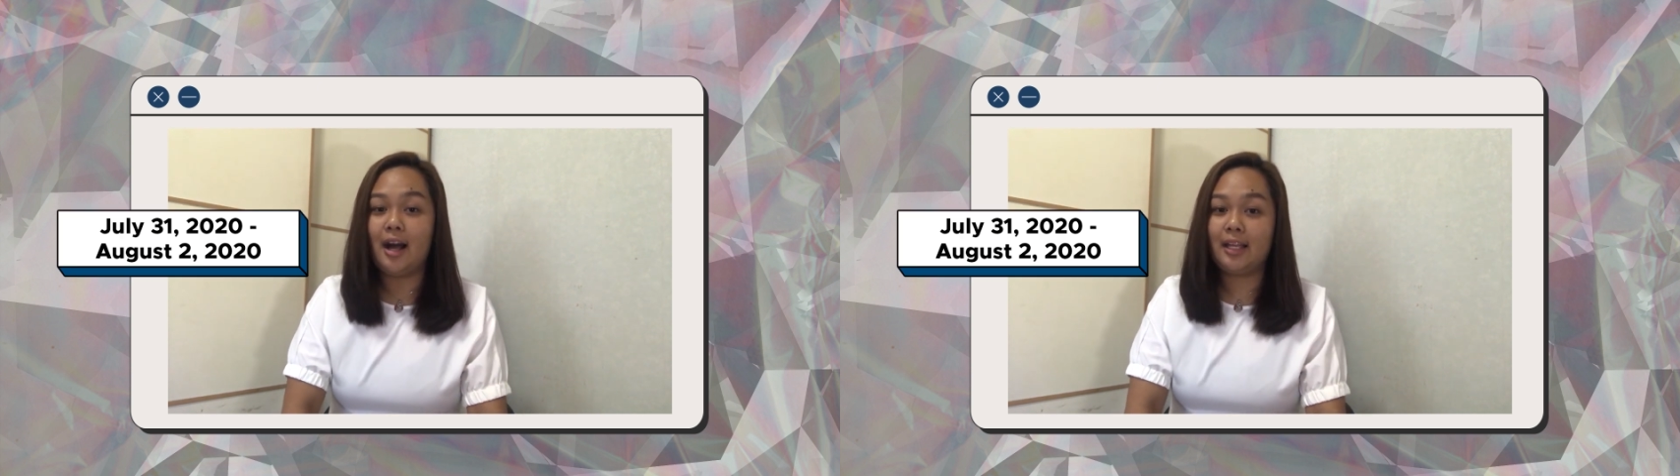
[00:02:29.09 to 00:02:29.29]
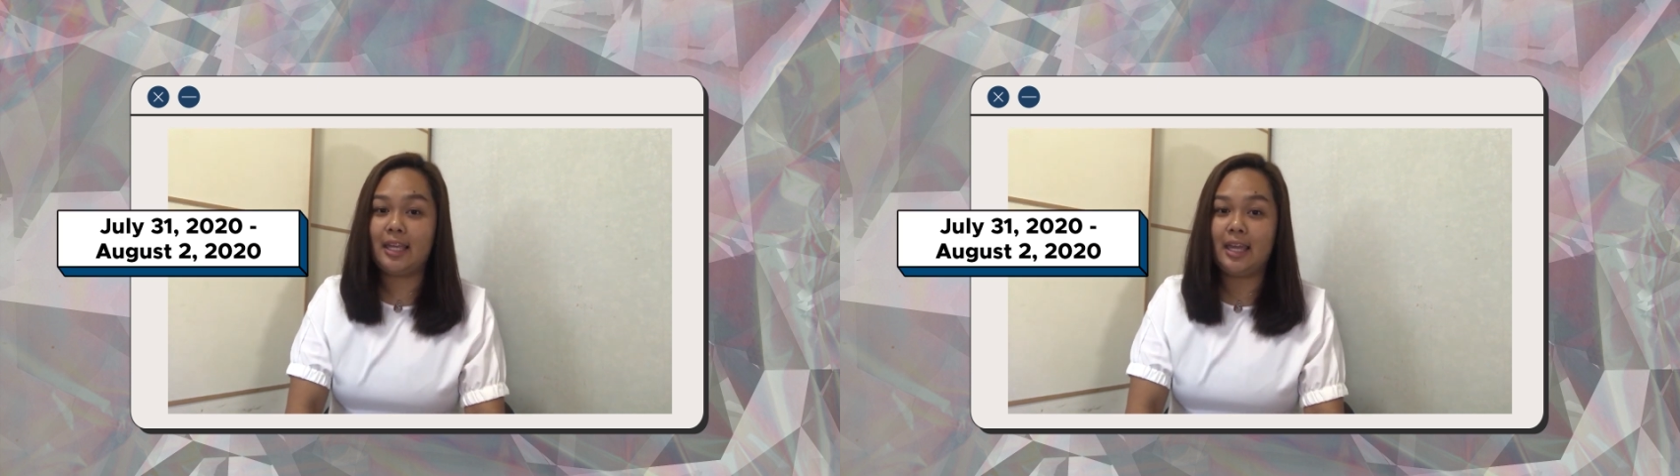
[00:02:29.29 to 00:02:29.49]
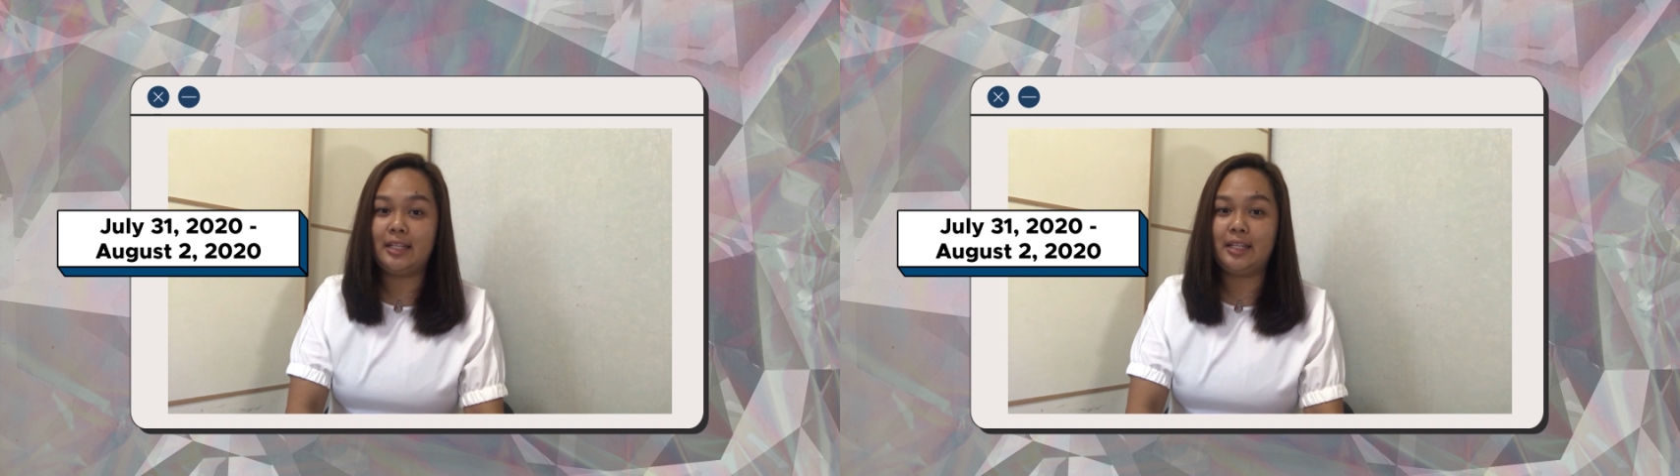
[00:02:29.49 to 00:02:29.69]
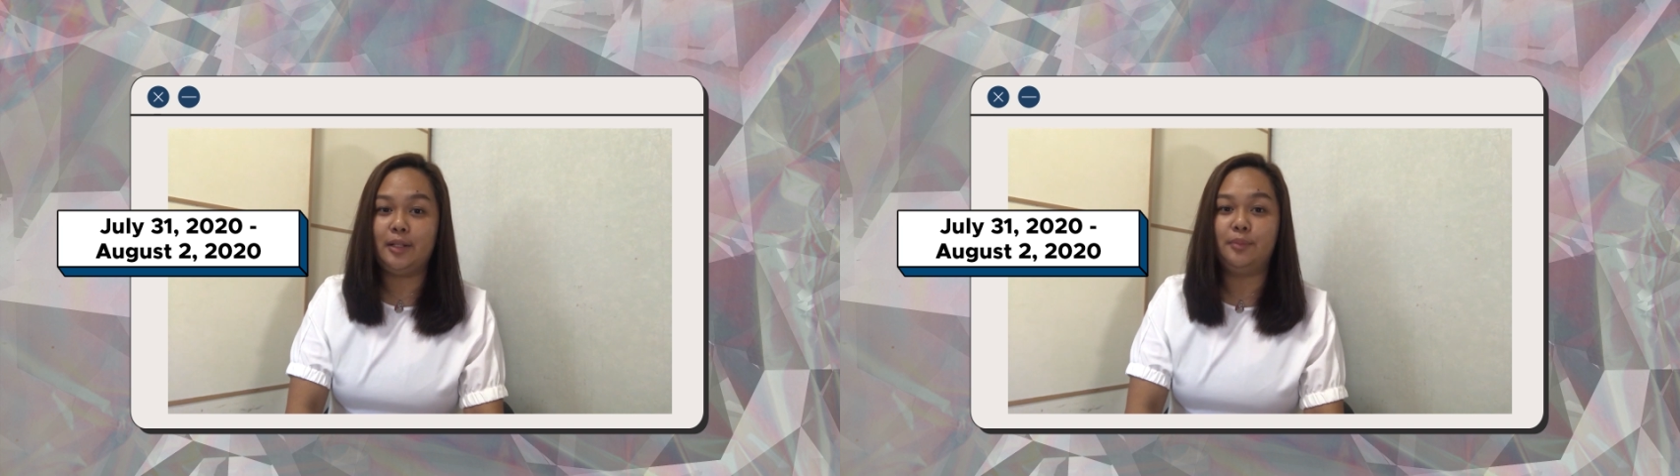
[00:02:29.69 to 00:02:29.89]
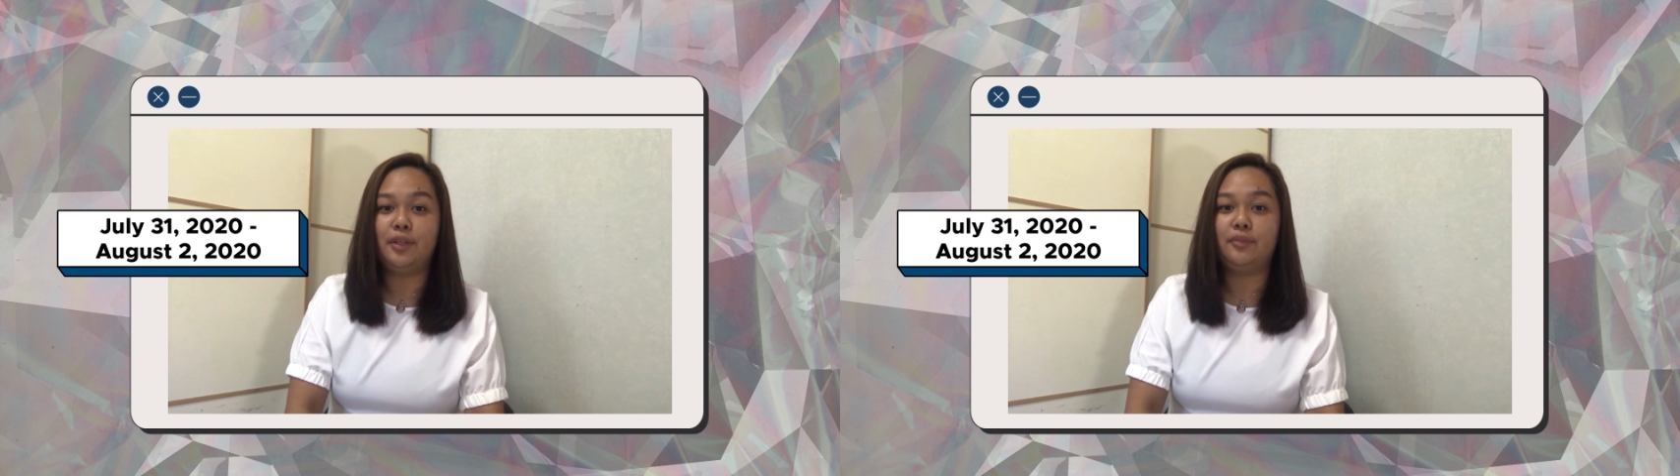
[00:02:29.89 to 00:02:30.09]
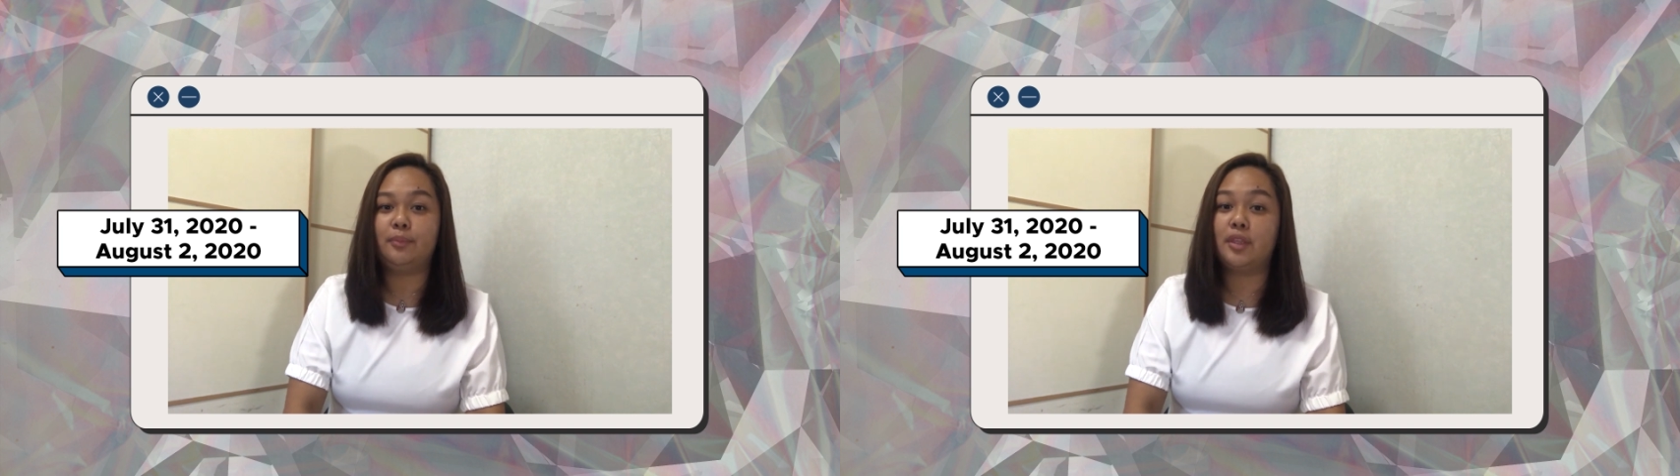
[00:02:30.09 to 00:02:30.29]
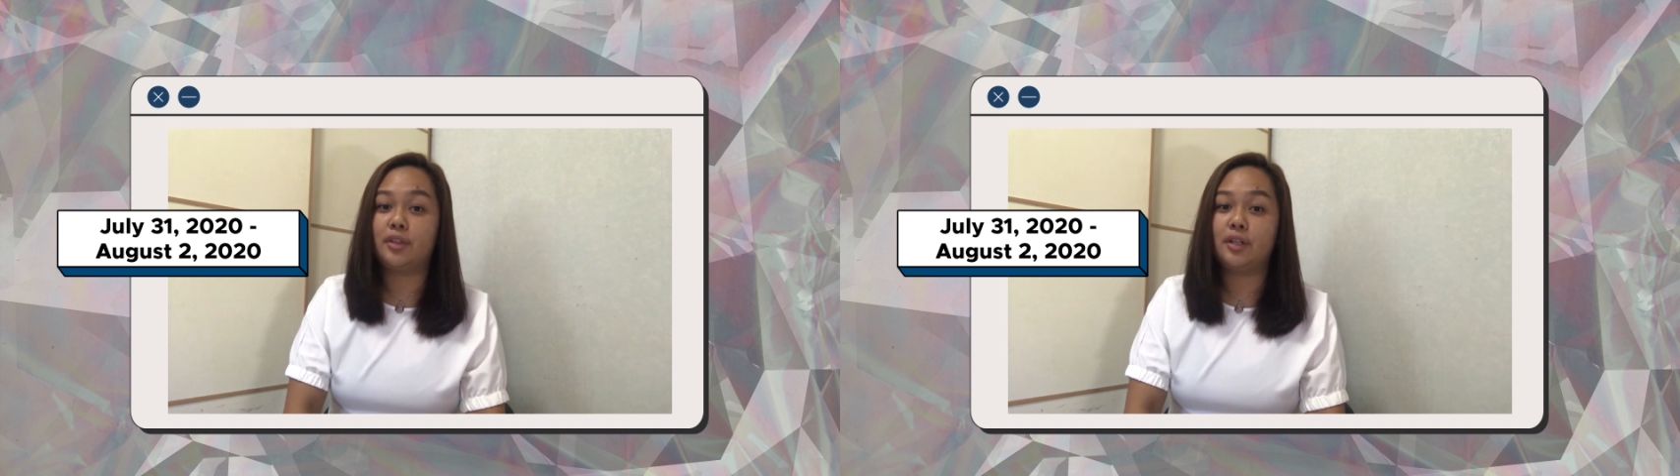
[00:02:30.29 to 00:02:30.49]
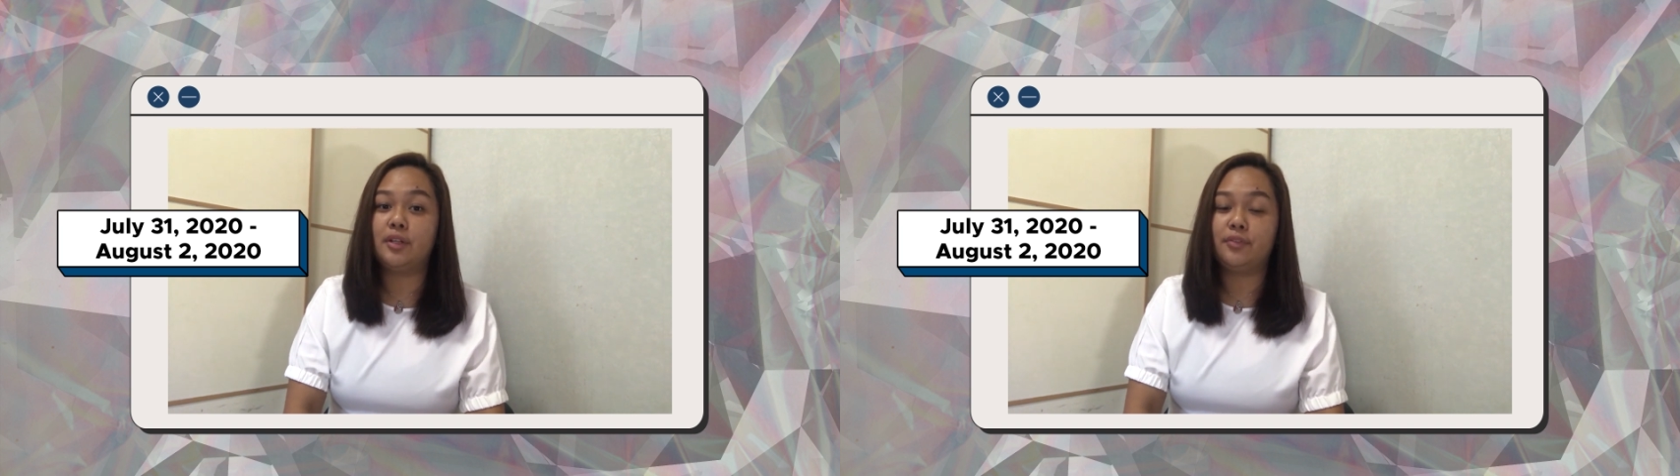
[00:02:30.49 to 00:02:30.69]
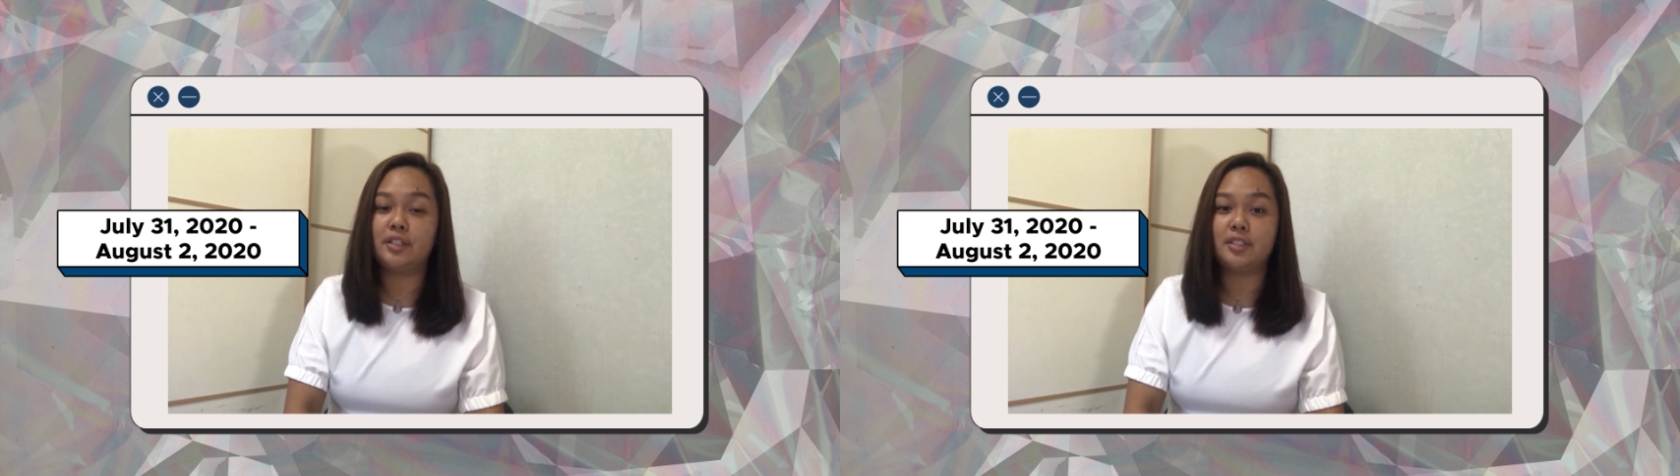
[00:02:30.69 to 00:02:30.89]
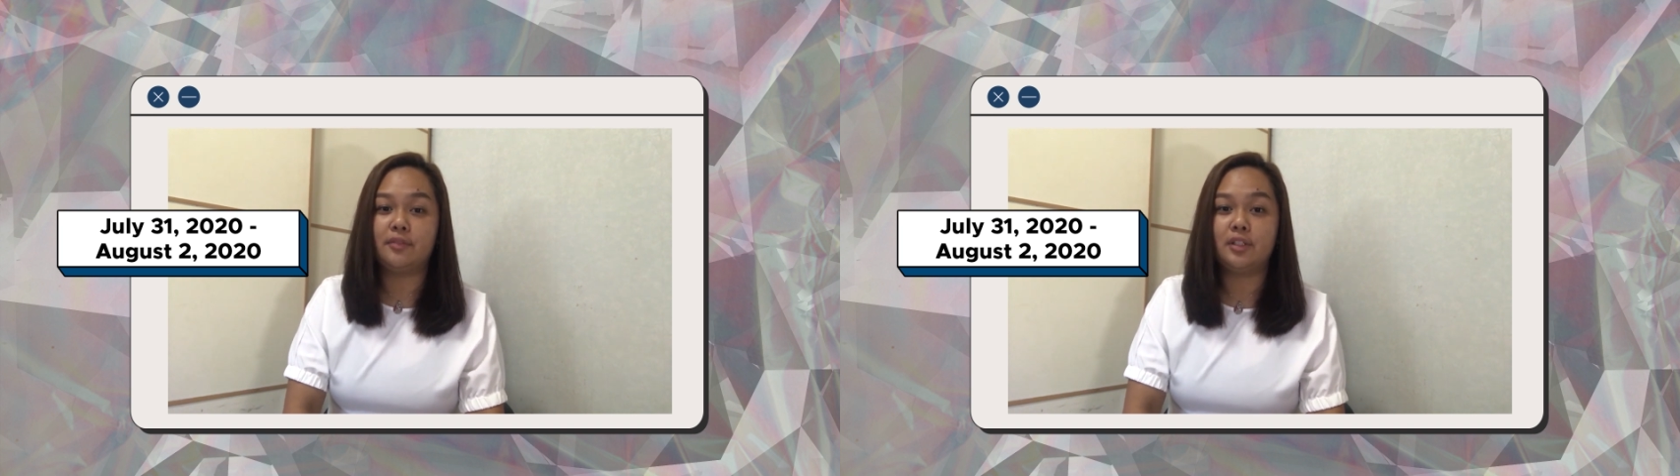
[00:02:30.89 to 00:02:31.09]
Again, it'll be from the
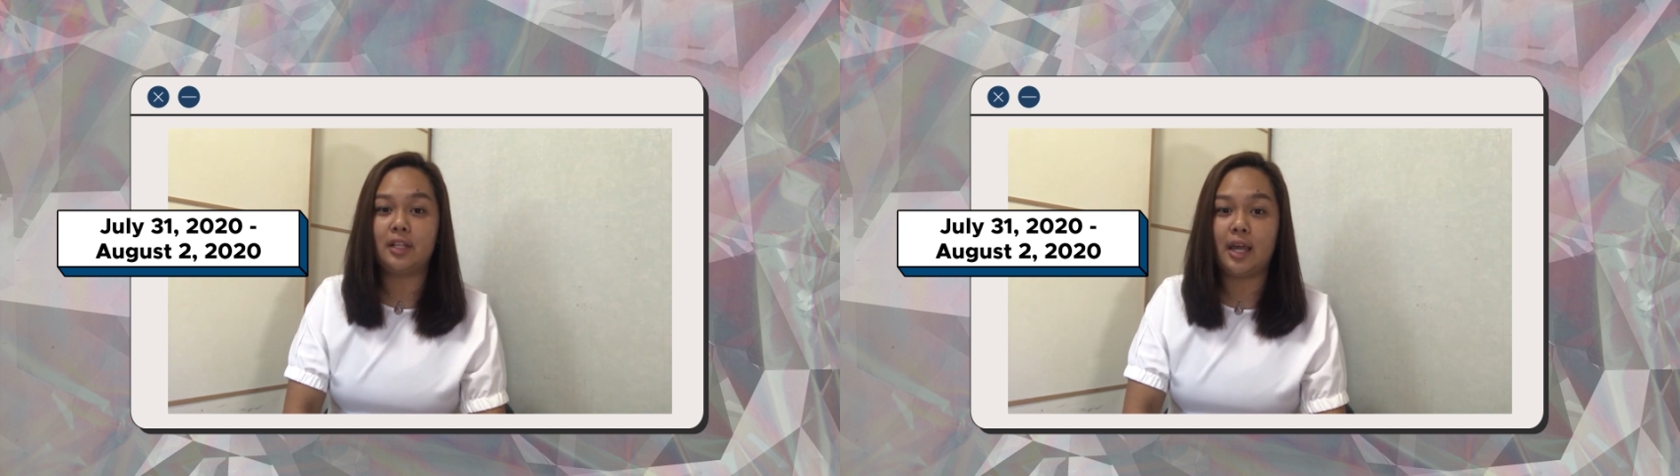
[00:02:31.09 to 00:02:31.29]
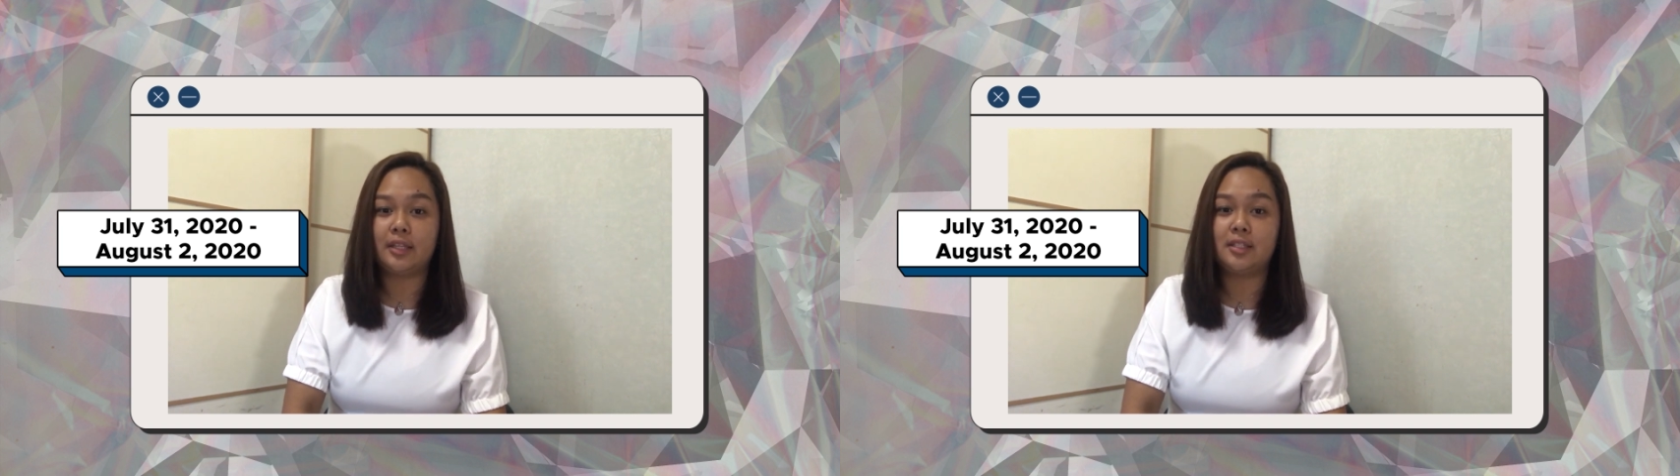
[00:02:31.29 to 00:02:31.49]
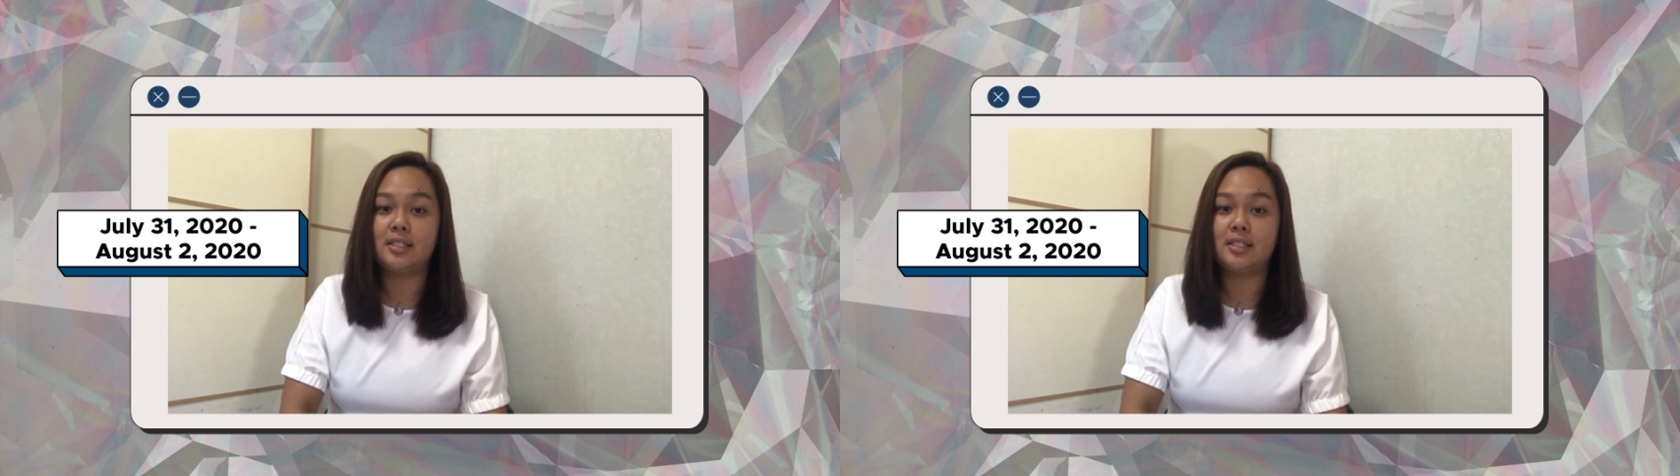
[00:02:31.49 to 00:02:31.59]
31st of July